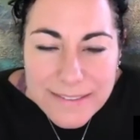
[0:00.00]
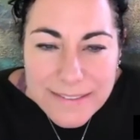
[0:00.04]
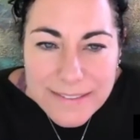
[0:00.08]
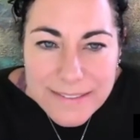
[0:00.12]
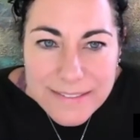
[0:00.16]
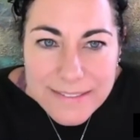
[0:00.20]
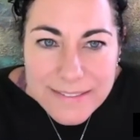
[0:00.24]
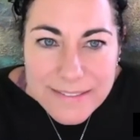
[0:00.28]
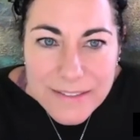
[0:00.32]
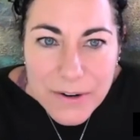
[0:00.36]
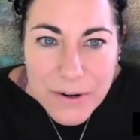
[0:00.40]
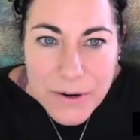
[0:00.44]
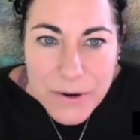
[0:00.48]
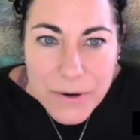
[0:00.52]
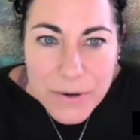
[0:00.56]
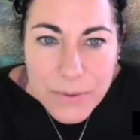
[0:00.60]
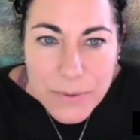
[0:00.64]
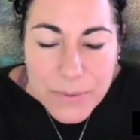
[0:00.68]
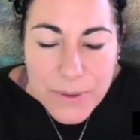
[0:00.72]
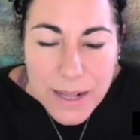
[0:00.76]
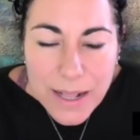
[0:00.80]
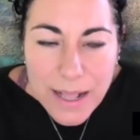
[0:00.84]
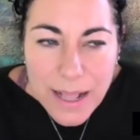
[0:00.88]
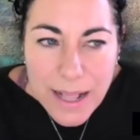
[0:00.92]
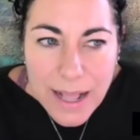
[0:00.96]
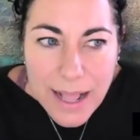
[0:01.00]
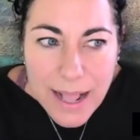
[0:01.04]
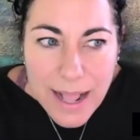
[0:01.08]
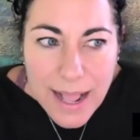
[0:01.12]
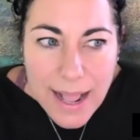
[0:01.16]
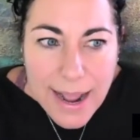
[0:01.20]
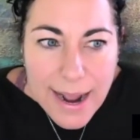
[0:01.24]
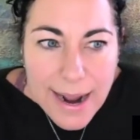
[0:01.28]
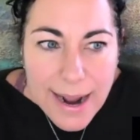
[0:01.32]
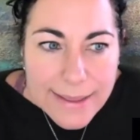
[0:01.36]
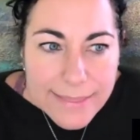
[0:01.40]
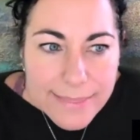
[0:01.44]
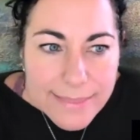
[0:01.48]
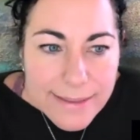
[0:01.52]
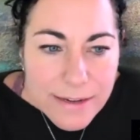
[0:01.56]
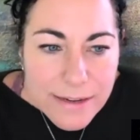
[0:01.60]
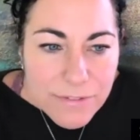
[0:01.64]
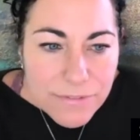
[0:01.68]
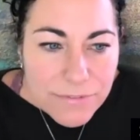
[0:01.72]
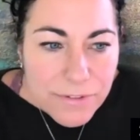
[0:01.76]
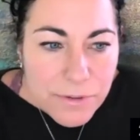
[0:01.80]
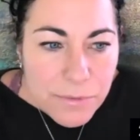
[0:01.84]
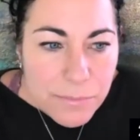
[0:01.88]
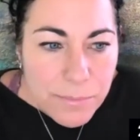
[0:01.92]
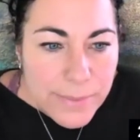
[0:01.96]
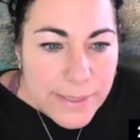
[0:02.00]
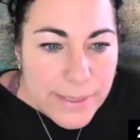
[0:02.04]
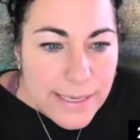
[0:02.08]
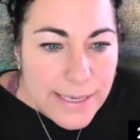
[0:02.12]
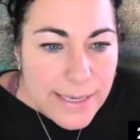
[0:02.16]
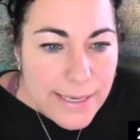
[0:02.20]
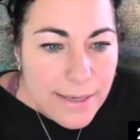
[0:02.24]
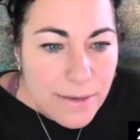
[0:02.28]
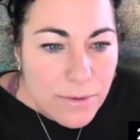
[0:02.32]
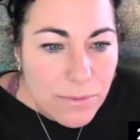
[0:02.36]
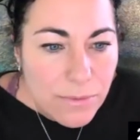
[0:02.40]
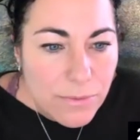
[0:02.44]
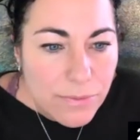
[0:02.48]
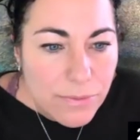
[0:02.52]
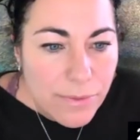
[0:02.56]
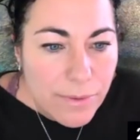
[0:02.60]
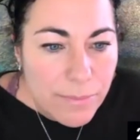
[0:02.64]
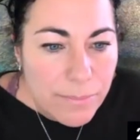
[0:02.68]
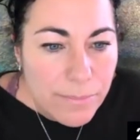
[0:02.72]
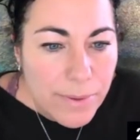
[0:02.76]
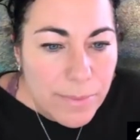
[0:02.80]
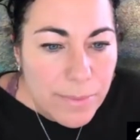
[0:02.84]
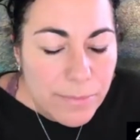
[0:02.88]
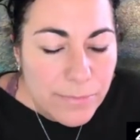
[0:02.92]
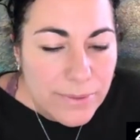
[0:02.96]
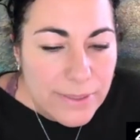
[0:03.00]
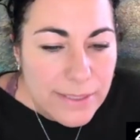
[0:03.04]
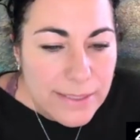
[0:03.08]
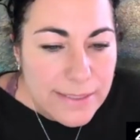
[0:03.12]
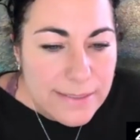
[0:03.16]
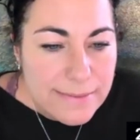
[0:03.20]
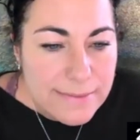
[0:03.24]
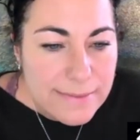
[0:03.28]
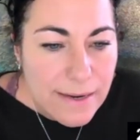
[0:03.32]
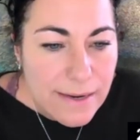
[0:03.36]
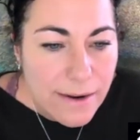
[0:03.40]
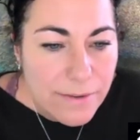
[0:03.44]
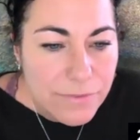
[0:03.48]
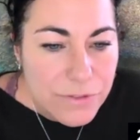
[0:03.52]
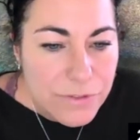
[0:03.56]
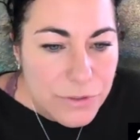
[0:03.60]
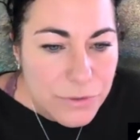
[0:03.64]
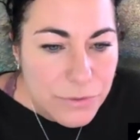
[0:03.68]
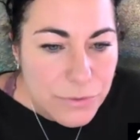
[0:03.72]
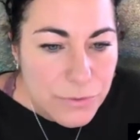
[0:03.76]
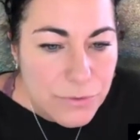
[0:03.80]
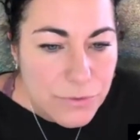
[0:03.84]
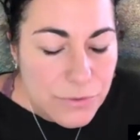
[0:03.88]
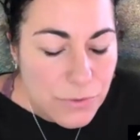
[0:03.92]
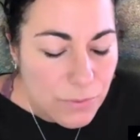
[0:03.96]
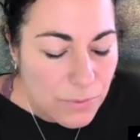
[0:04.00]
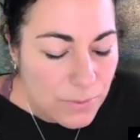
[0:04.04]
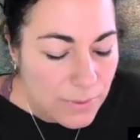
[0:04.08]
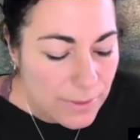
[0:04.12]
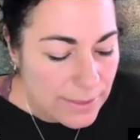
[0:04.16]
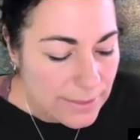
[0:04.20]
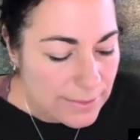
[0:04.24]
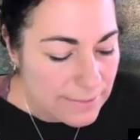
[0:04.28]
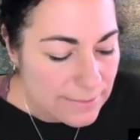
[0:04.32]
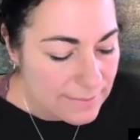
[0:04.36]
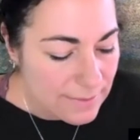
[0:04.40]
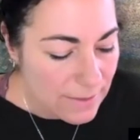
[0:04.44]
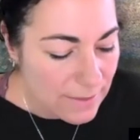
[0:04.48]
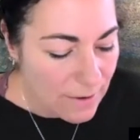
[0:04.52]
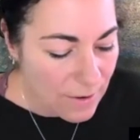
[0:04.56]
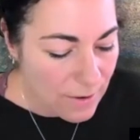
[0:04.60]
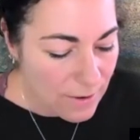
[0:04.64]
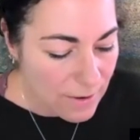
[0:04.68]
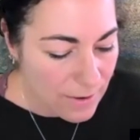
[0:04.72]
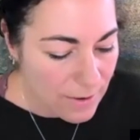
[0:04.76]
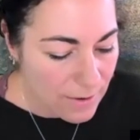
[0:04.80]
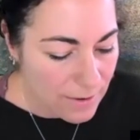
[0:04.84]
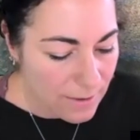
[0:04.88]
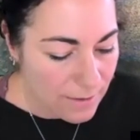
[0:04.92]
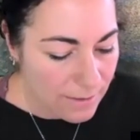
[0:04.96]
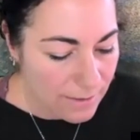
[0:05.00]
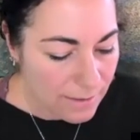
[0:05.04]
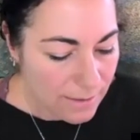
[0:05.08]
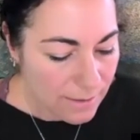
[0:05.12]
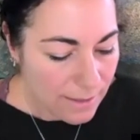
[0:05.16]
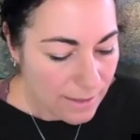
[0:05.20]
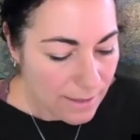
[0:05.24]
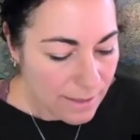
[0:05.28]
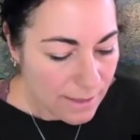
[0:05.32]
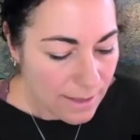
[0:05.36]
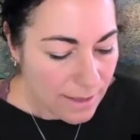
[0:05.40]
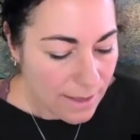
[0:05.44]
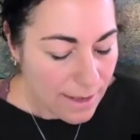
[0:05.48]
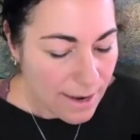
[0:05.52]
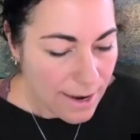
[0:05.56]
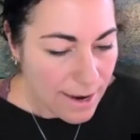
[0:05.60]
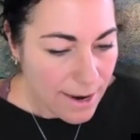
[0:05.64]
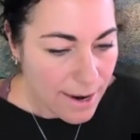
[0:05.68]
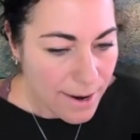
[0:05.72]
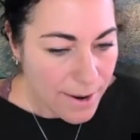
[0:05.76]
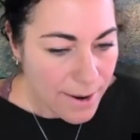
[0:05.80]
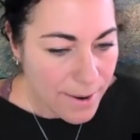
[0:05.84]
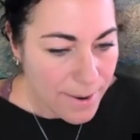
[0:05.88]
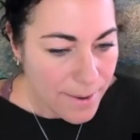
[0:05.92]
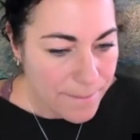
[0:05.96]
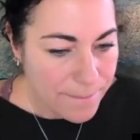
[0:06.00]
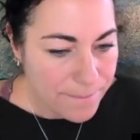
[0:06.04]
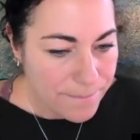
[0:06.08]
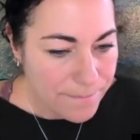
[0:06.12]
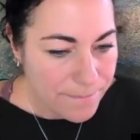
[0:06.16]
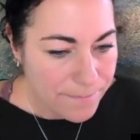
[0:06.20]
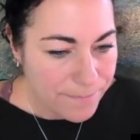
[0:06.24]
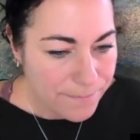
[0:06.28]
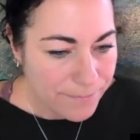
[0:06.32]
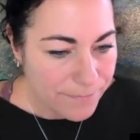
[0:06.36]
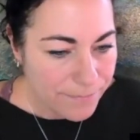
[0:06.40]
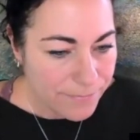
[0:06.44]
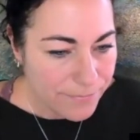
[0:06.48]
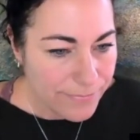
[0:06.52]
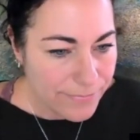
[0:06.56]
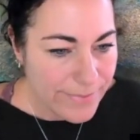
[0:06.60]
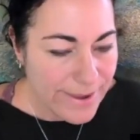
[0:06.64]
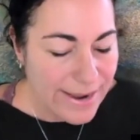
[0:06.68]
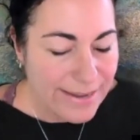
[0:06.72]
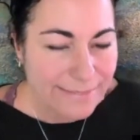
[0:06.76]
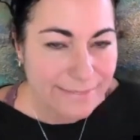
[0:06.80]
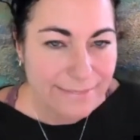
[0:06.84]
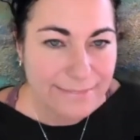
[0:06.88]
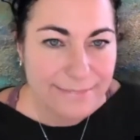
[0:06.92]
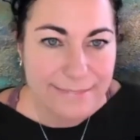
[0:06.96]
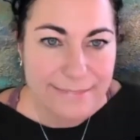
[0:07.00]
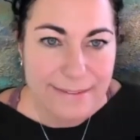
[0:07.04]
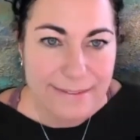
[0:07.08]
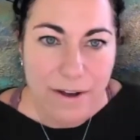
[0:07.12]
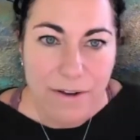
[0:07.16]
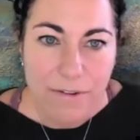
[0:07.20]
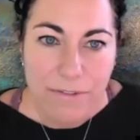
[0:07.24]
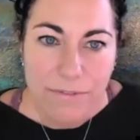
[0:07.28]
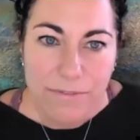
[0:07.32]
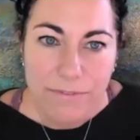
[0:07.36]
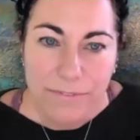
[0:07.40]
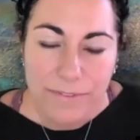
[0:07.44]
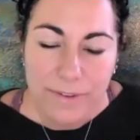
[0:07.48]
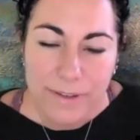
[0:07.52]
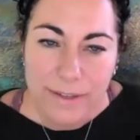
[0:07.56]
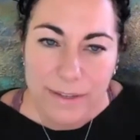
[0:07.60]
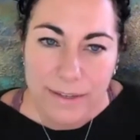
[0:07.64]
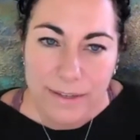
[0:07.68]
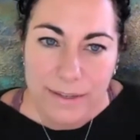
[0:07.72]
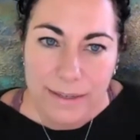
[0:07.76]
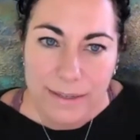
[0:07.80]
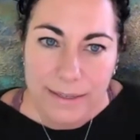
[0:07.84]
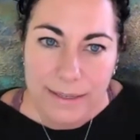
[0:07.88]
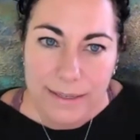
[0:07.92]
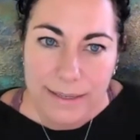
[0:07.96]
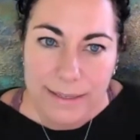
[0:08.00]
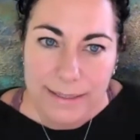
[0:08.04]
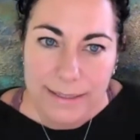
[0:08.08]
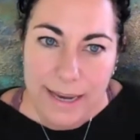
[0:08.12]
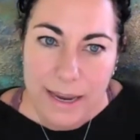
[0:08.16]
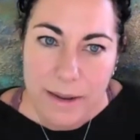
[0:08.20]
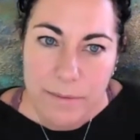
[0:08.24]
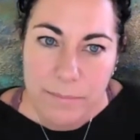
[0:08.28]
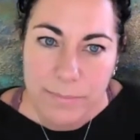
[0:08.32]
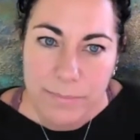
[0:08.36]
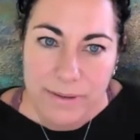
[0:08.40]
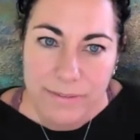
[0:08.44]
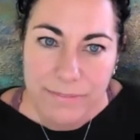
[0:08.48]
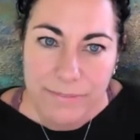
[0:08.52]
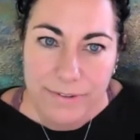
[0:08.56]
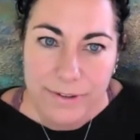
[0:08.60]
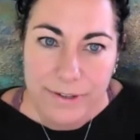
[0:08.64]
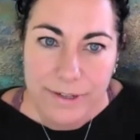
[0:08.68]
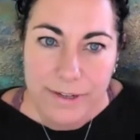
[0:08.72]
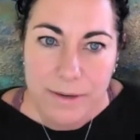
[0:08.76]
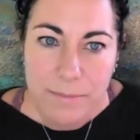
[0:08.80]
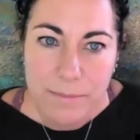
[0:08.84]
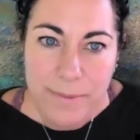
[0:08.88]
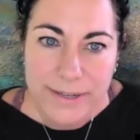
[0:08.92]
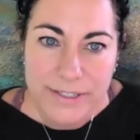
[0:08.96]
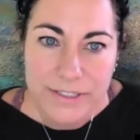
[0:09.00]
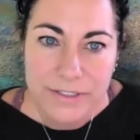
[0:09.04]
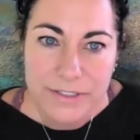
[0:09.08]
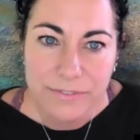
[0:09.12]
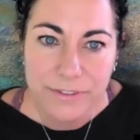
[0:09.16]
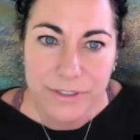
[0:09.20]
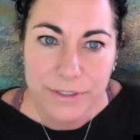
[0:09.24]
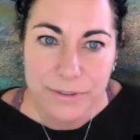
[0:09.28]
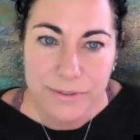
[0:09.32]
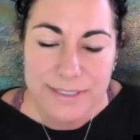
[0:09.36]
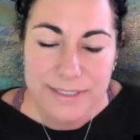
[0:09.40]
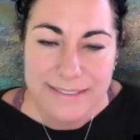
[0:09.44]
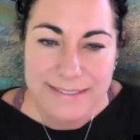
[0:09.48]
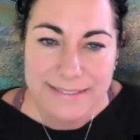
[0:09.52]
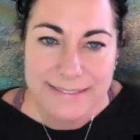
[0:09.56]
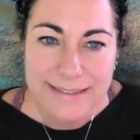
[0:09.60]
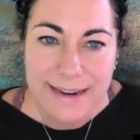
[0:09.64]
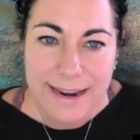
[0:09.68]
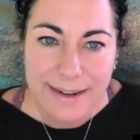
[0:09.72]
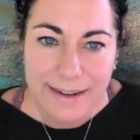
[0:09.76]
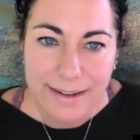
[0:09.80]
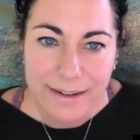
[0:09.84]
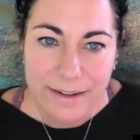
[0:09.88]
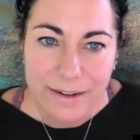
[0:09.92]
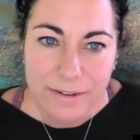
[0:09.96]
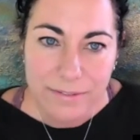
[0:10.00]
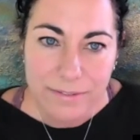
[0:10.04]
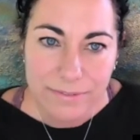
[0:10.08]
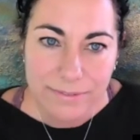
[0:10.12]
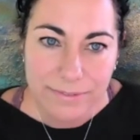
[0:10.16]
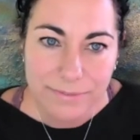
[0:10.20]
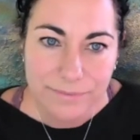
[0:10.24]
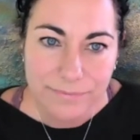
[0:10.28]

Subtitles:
So I think for me, the memories of two stories are that self can be very much viewed as negative,